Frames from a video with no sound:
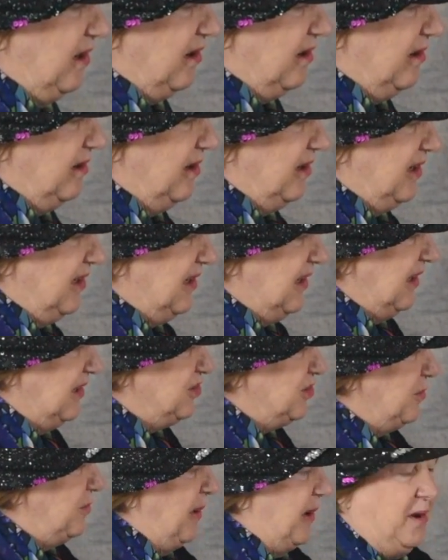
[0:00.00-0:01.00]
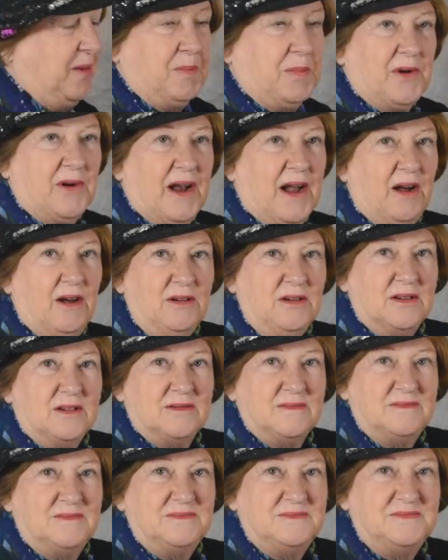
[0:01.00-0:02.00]
are going to get your paper out,
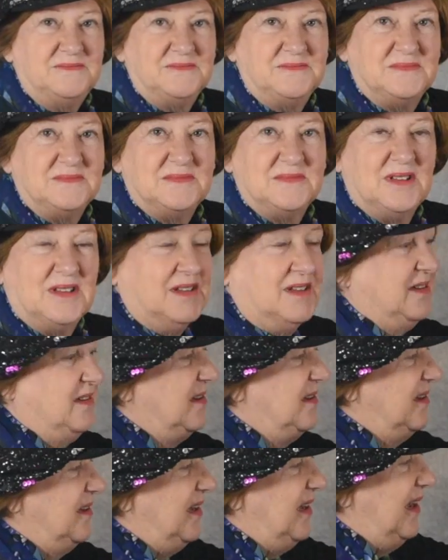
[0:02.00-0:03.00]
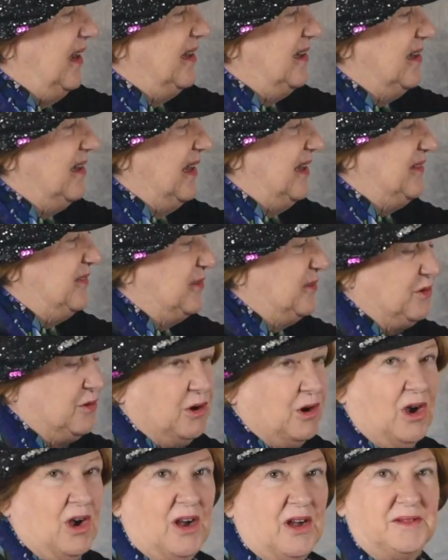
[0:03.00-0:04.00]
and let's
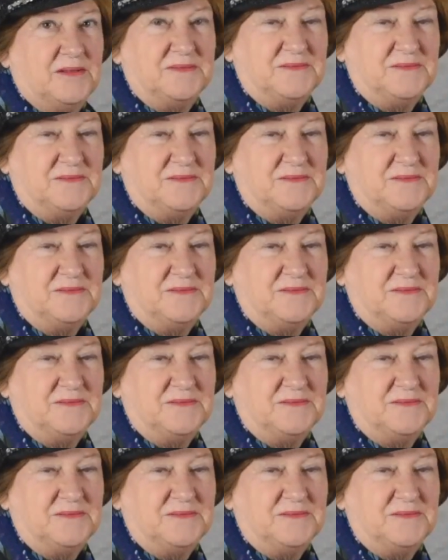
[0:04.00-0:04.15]
draw.